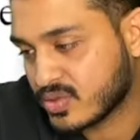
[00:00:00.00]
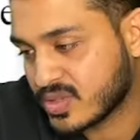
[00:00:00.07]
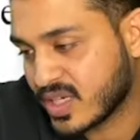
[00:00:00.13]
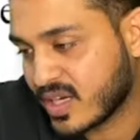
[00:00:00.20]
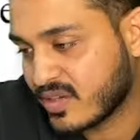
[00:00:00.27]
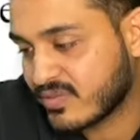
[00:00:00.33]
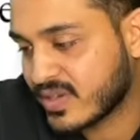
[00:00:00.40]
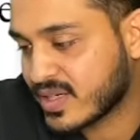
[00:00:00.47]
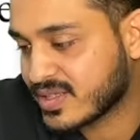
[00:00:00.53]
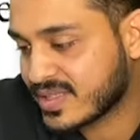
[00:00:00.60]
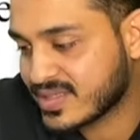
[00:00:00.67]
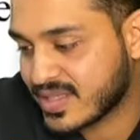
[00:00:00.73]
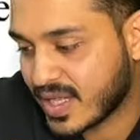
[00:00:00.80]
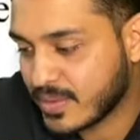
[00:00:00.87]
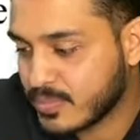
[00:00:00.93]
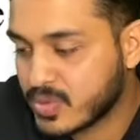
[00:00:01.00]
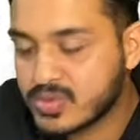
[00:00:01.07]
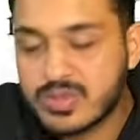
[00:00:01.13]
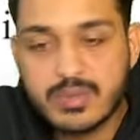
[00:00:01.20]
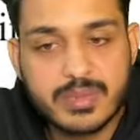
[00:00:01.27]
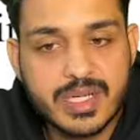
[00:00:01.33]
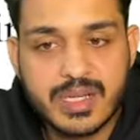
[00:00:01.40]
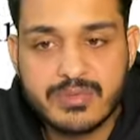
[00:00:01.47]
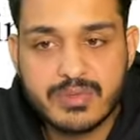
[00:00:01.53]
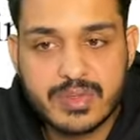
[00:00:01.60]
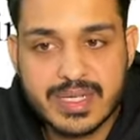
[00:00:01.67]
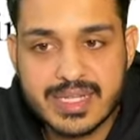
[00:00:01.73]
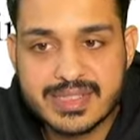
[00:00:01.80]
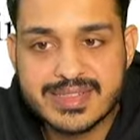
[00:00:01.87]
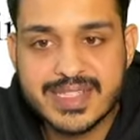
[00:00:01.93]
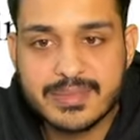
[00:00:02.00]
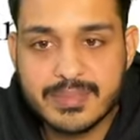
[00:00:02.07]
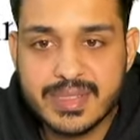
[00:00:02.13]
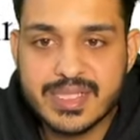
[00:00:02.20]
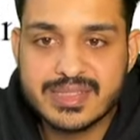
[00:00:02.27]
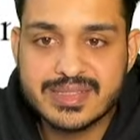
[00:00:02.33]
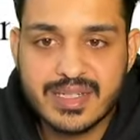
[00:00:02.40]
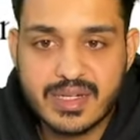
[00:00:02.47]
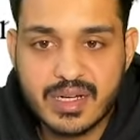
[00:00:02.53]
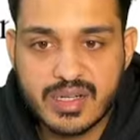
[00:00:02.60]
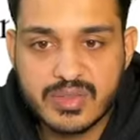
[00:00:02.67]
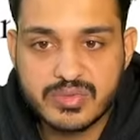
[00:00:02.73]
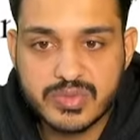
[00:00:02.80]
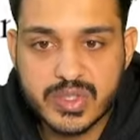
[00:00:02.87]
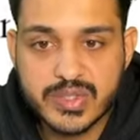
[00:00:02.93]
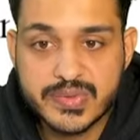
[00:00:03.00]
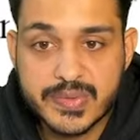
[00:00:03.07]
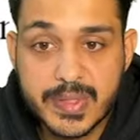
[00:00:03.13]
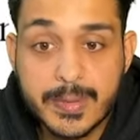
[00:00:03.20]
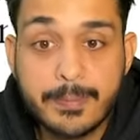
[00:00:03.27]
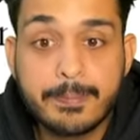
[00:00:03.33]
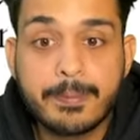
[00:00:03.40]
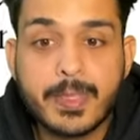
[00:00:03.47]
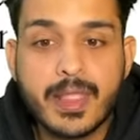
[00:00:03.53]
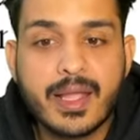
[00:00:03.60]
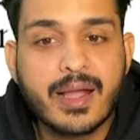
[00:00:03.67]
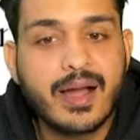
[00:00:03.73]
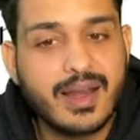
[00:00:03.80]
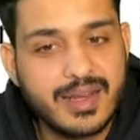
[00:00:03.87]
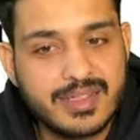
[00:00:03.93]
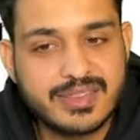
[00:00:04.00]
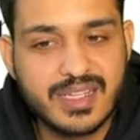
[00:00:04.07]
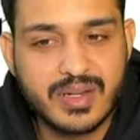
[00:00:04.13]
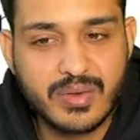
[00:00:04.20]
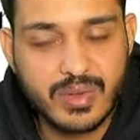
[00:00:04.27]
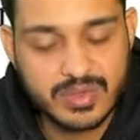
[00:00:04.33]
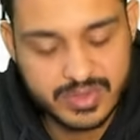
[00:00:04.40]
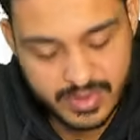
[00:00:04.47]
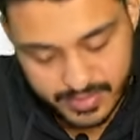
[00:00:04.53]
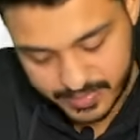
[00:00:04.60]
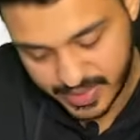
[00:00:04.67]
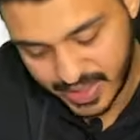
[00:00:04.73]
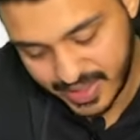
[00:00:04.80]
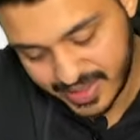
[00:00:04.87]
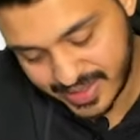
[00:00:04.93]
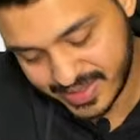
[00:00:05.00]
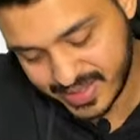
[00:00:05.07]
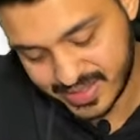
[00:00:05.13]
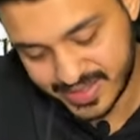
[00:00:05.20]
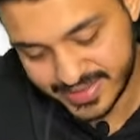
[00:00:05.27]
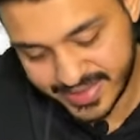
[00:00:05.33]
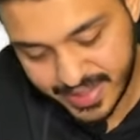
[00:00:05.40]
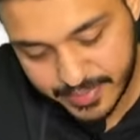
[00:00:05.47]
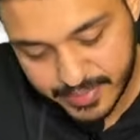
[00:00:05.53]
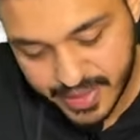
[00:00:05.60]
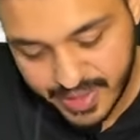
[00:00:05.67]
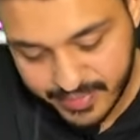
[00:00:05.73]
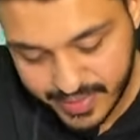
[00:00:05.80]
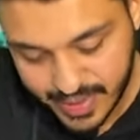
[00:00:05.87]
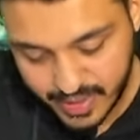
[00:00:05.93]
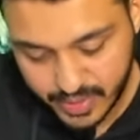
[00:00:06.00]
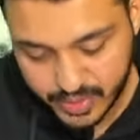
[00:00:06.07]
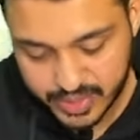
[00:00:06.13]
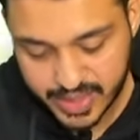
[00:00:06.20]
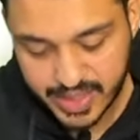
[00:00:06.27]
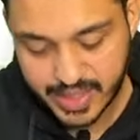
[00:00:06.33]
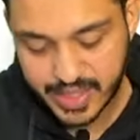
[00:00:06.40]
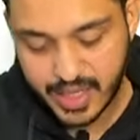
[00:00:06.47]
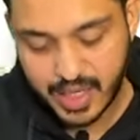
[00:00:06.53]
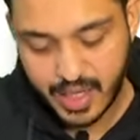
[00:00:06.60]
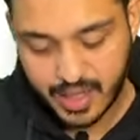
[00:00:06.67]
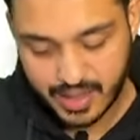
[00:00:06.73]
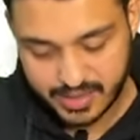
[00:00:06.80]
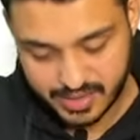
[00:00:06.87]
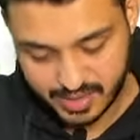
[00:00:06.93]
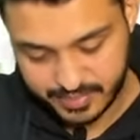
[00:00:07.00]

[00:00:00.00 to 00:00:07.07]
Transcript: In fact, this liposomal amphotericin B is the drug of choice for Kala-Azar also, right? This is the same thing we are using in the Kala-Azar.